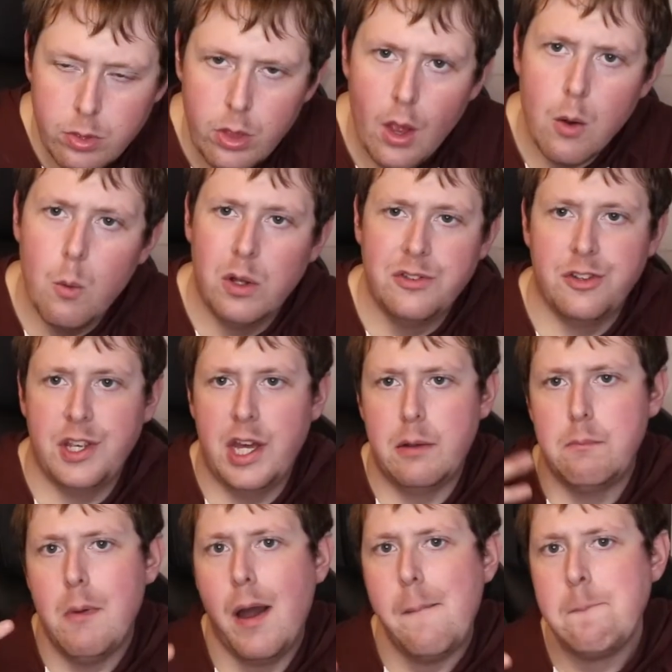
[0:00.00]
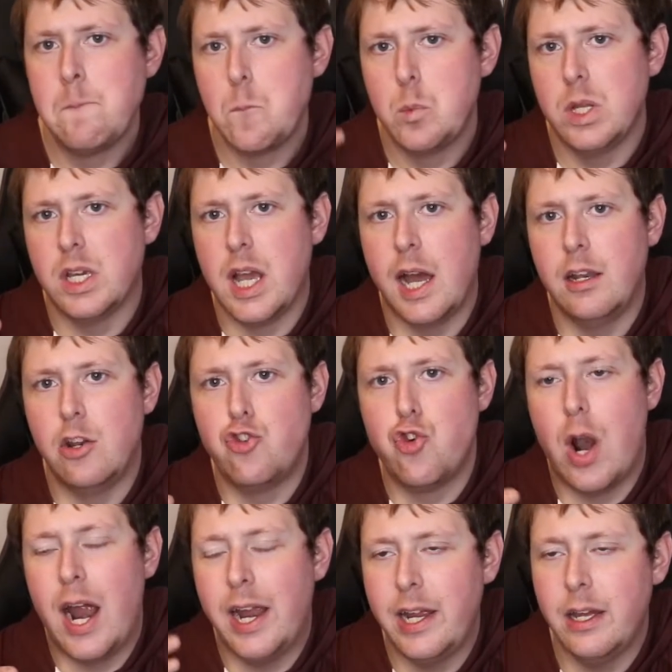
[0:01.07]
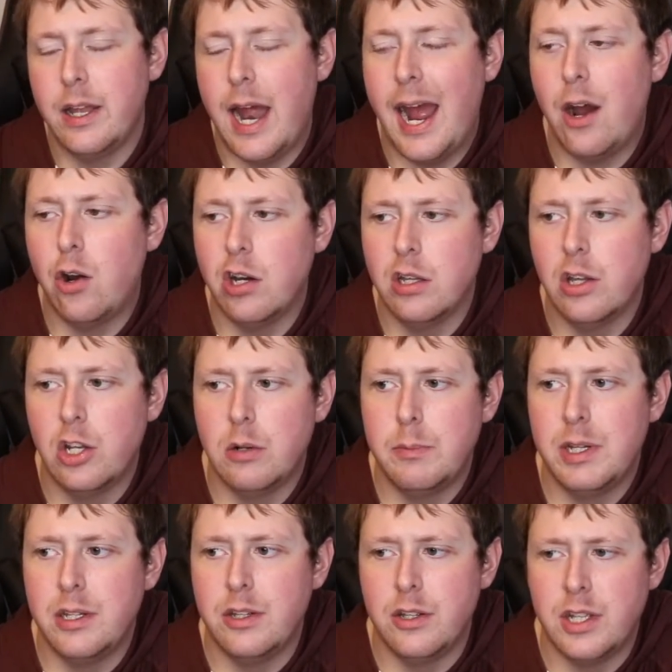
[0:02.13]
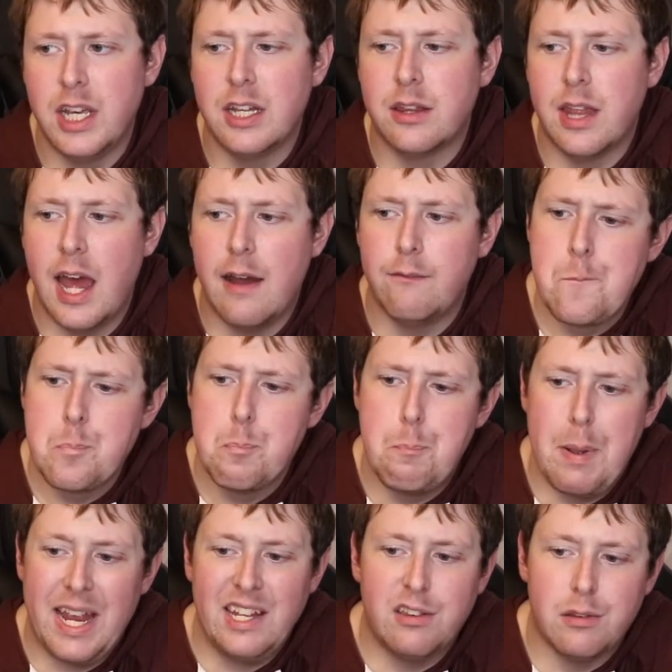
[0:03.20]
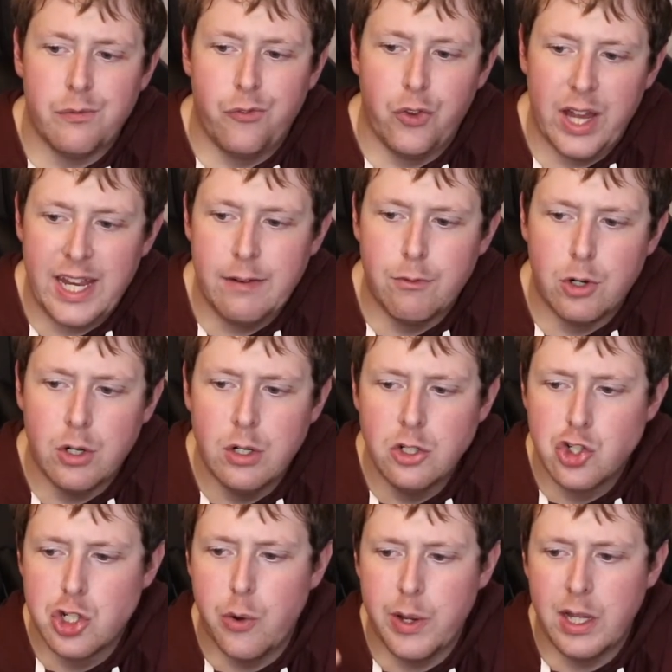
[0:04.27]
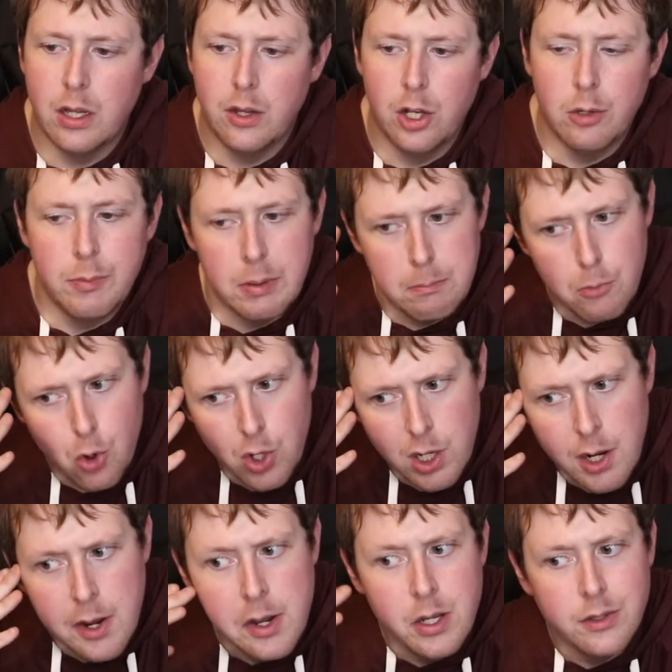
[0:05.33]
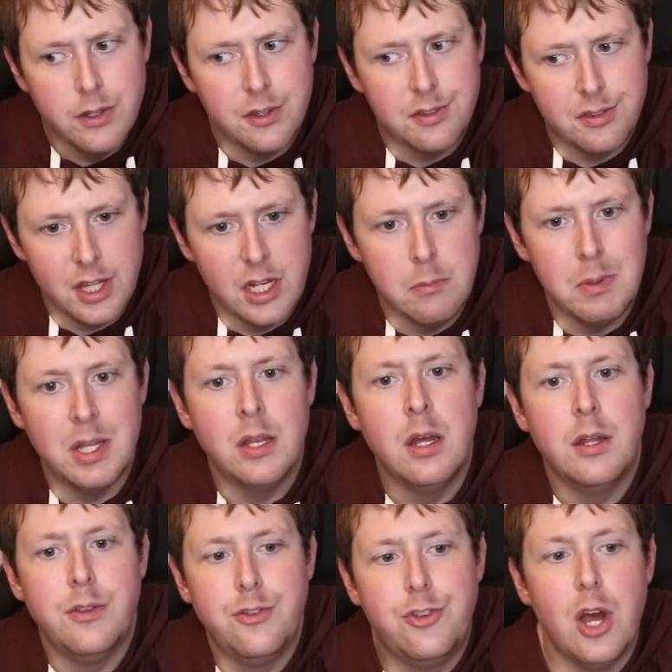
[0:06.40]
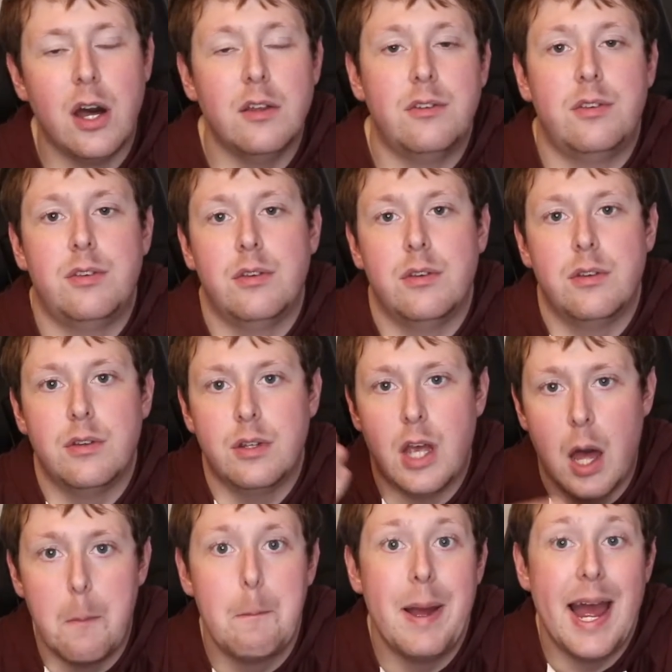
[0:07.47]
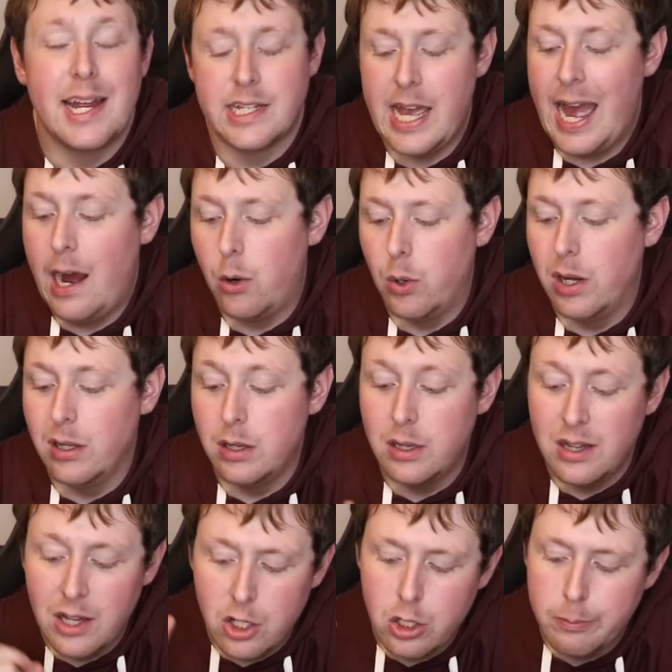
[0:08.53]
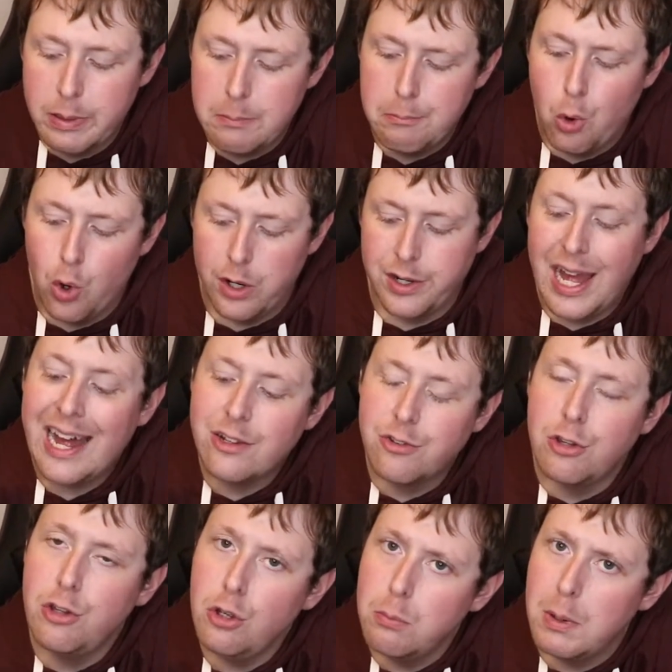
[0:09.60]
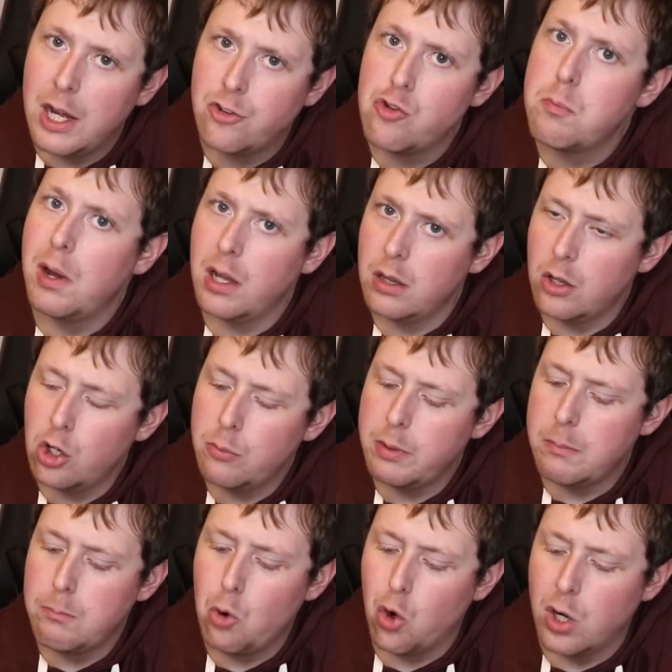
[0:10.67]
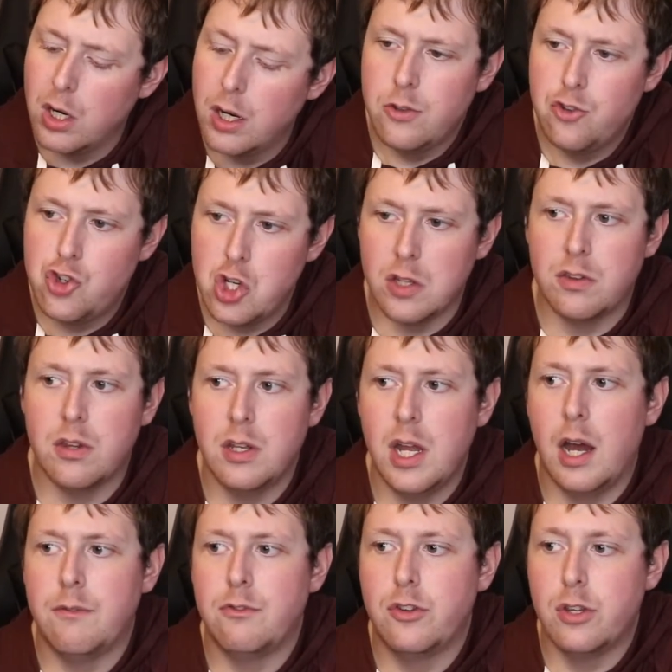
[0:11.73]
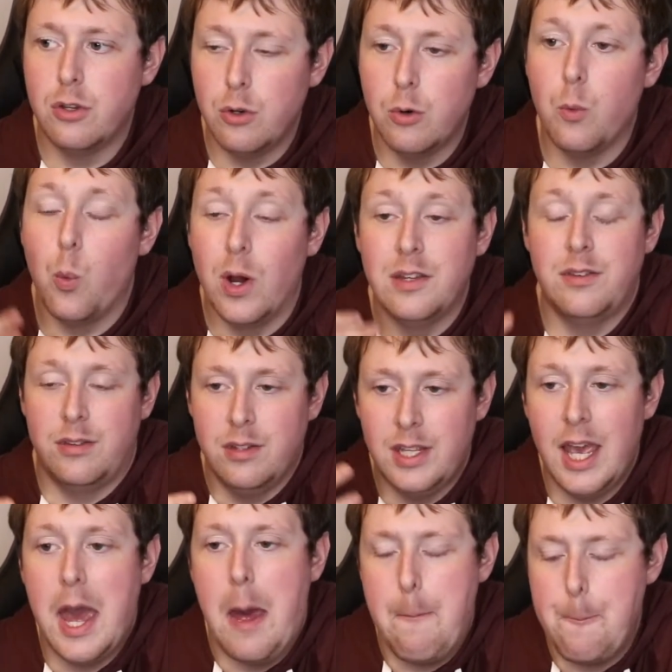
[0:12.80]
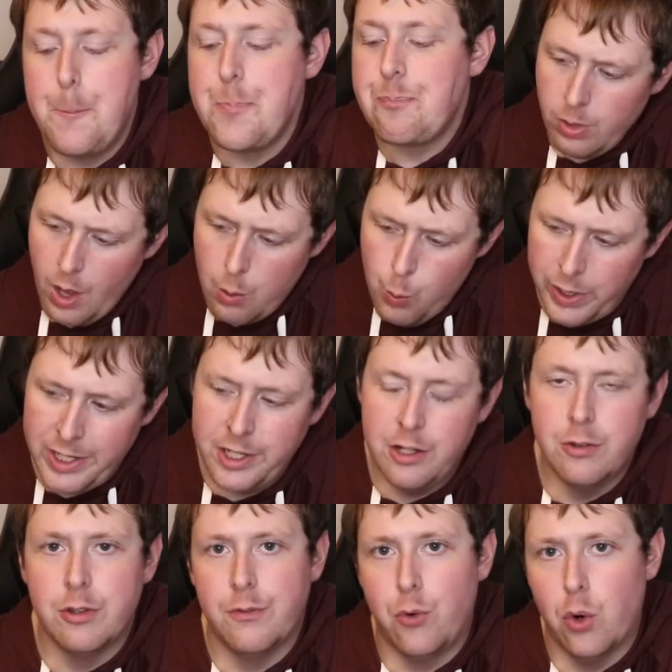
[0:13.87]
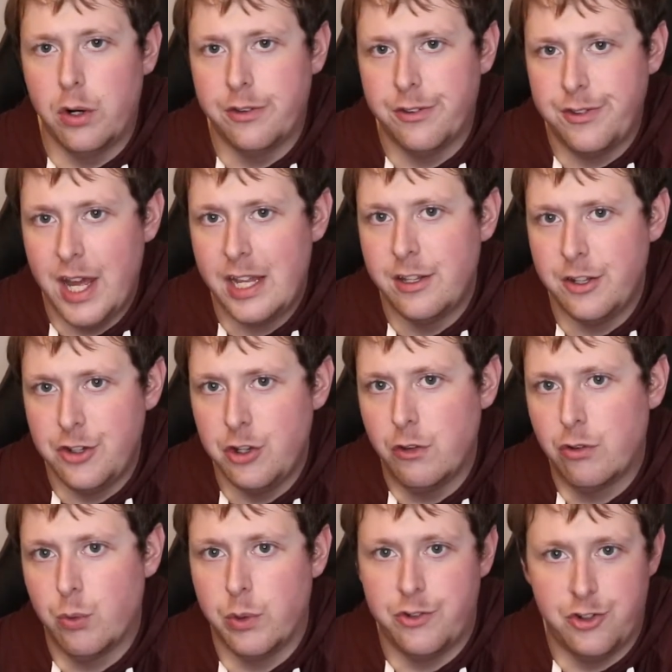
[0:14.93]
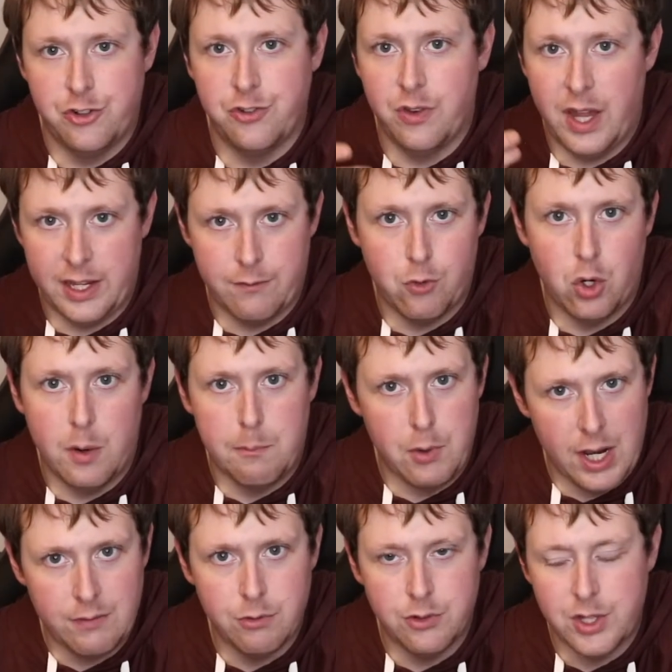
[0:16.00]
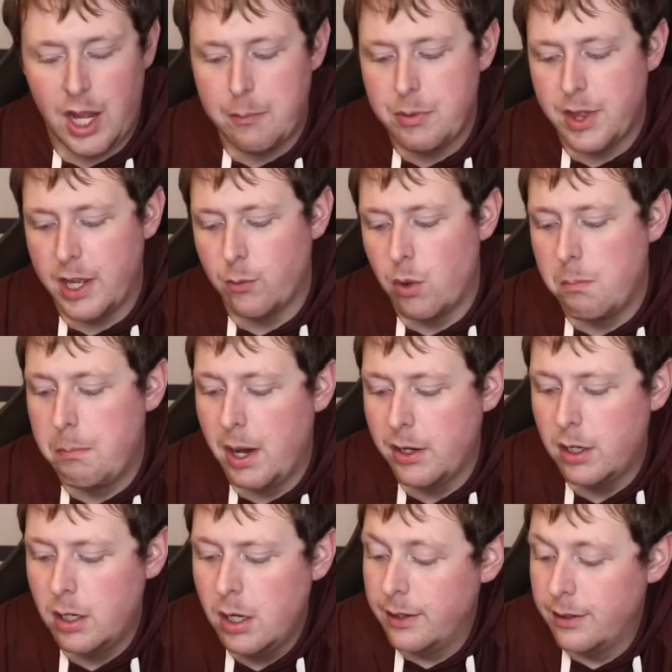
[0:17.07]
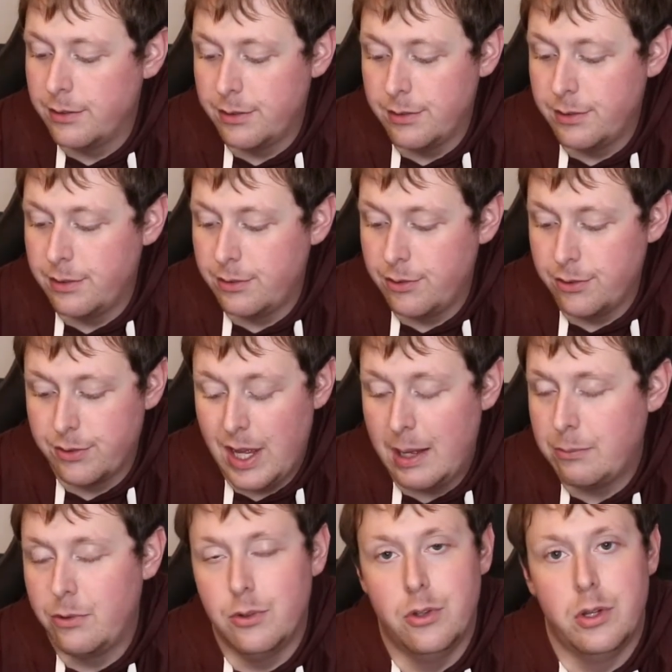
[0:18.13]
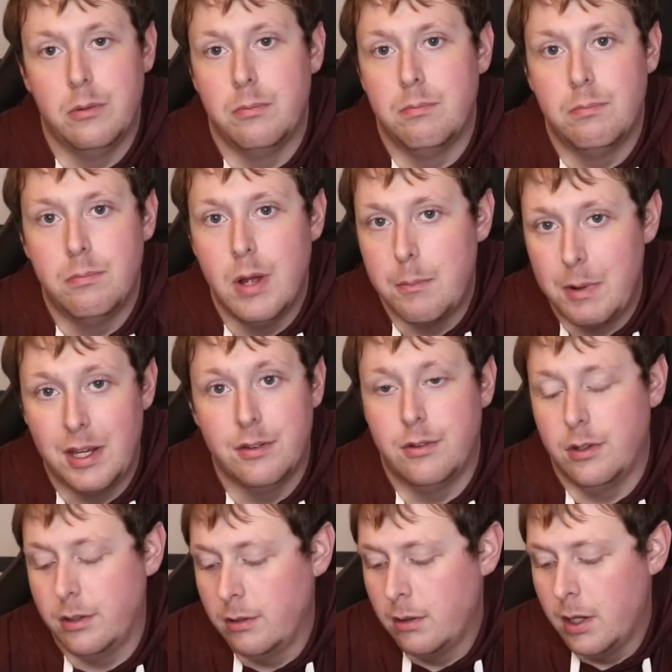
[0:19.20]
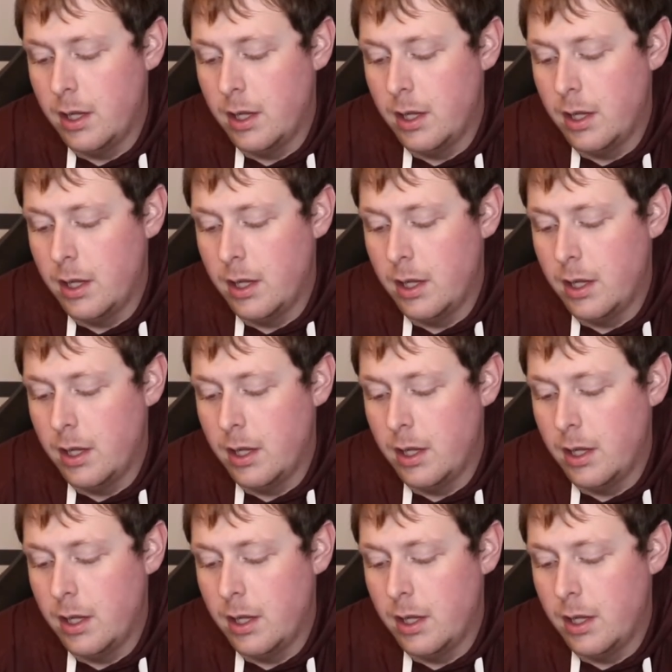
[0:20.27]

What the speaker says: Once again, you kind of dry it out a little bit. You get that base flavor showing a little bit more. The cinnamon does come back out a little bit more. Not too much, but a little bit more. Just enough to, once again, when you use it for its intended use, which is like for a breakfast type thing with butter, this is just absolutely amazing.